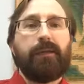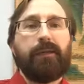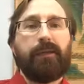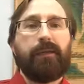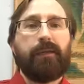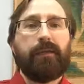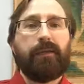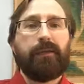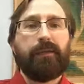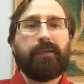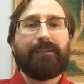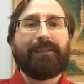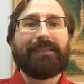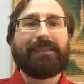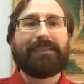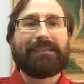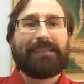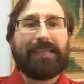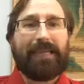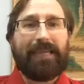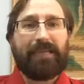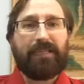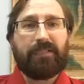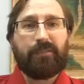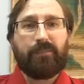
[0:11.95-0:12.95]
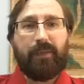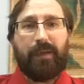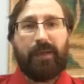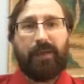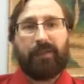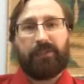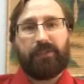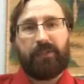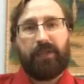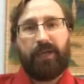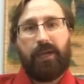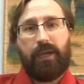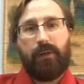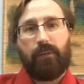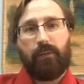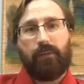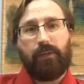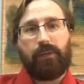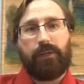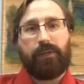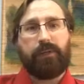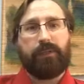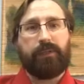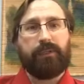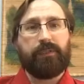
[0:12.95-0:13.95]
And today's Mat Chat, we're
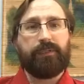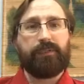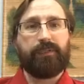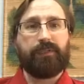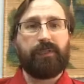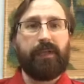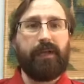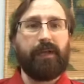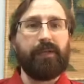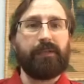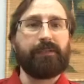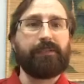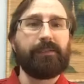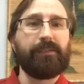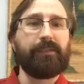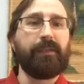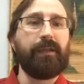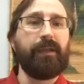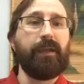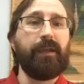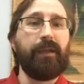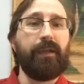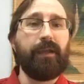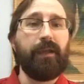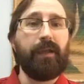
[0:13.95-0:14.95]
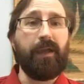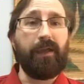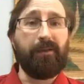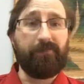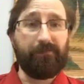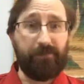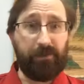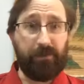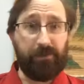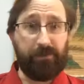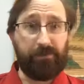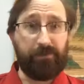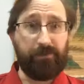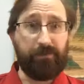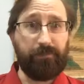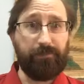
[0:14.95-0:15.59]
going to discuss effort.